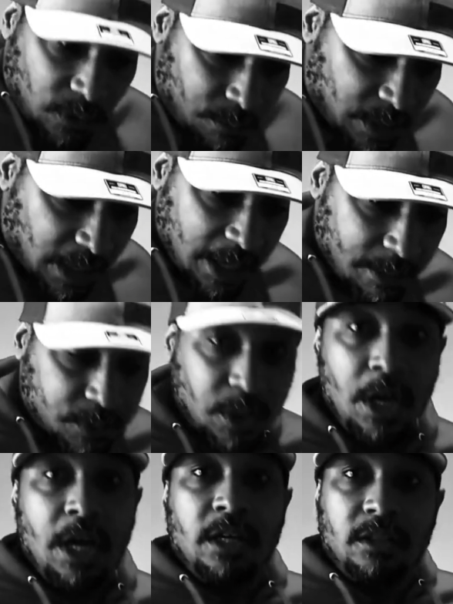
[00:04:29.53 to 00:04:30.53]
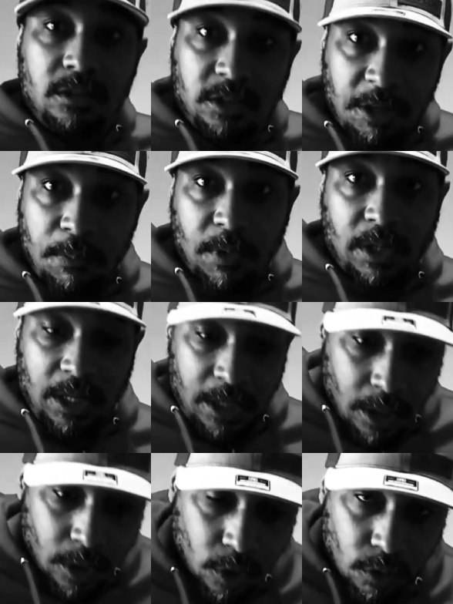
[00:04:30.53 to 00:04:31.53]
from the hips,
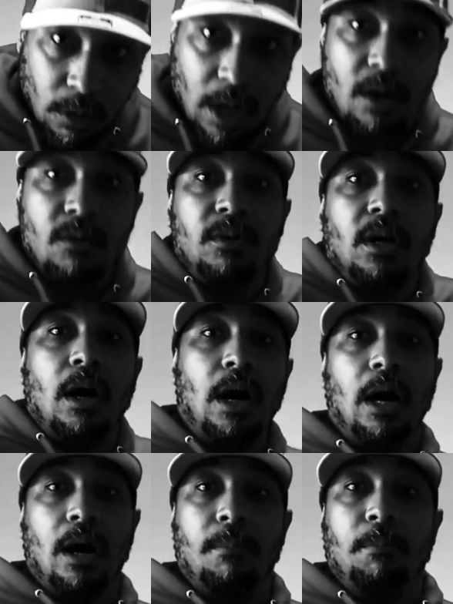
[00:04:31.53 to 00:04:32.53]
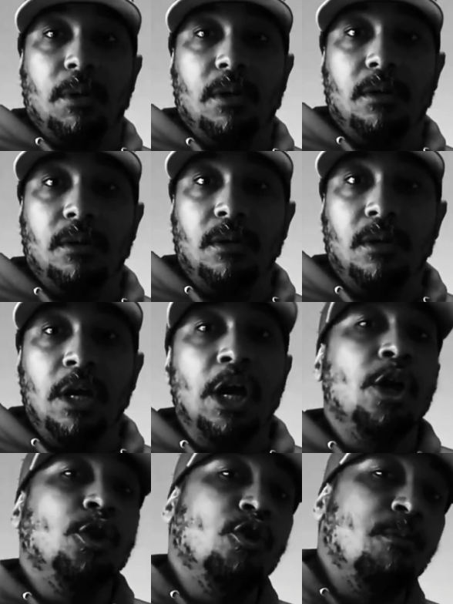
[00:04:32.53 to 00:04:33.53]
typically ground up.
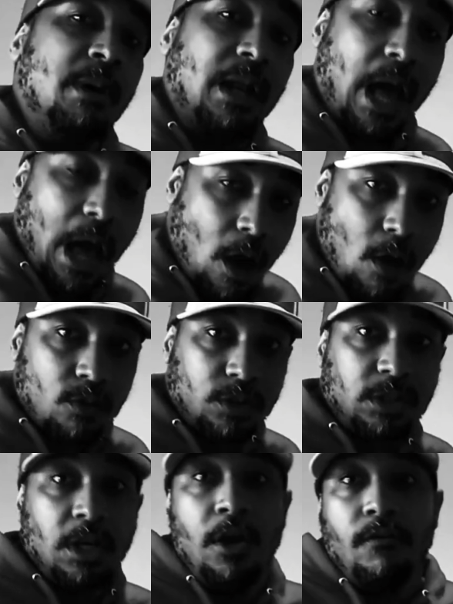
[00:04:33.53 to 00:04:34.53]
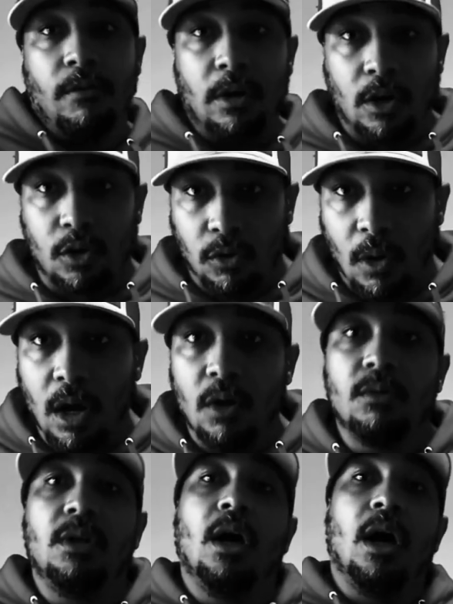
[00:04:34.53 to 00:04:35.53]
You build a house from the
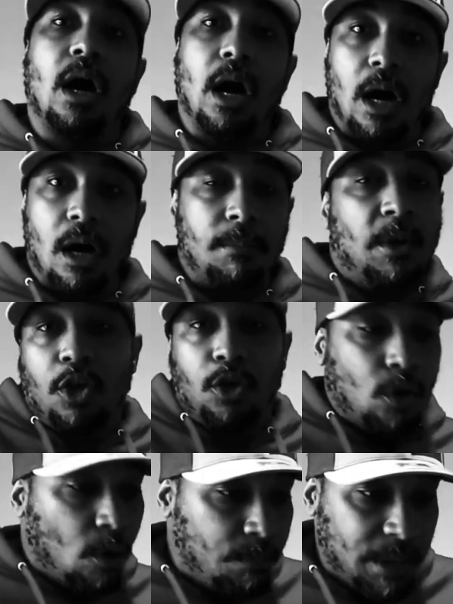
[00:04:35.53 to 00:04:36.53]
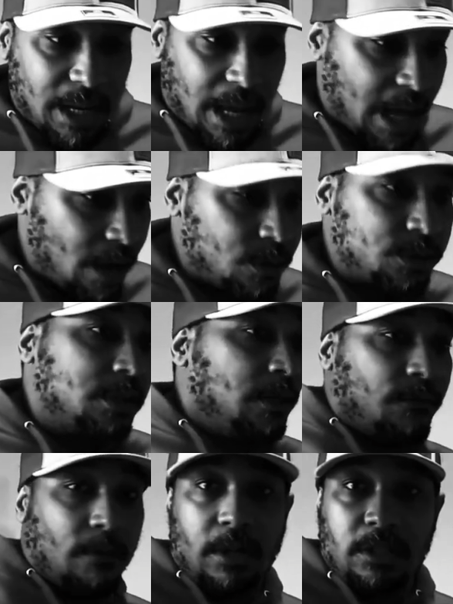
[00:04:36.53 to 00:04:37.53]
ground up. You don't build a house
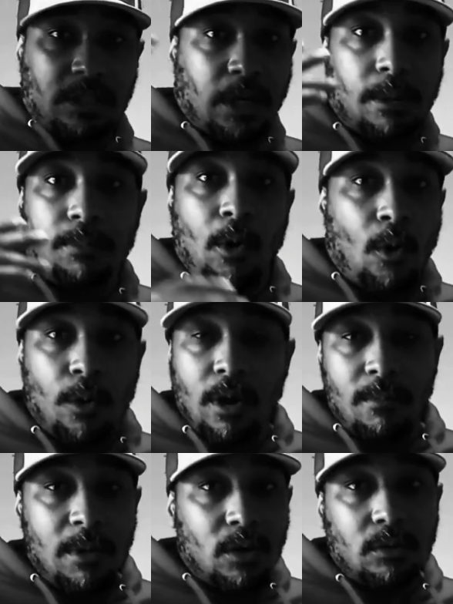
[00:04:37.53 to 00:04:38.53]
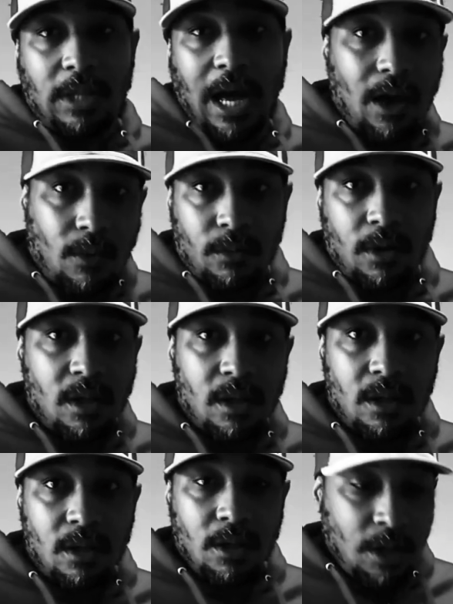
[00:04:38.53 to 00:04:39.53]
from the top or the middle down.
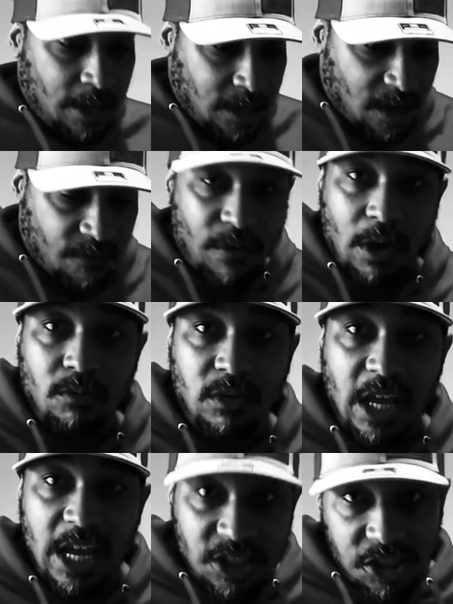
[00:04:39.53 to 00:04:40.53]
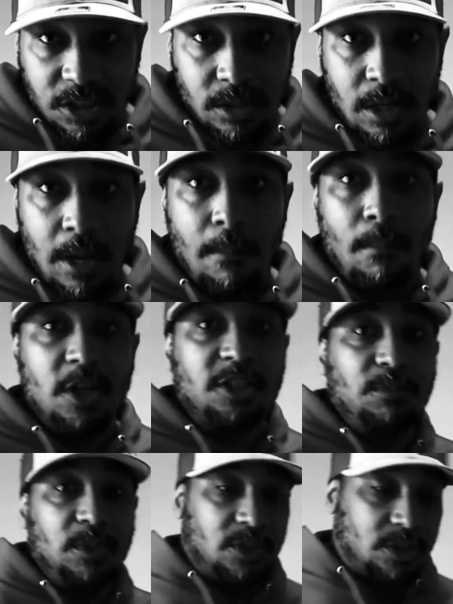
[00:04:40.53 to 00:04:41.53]
The foundation must be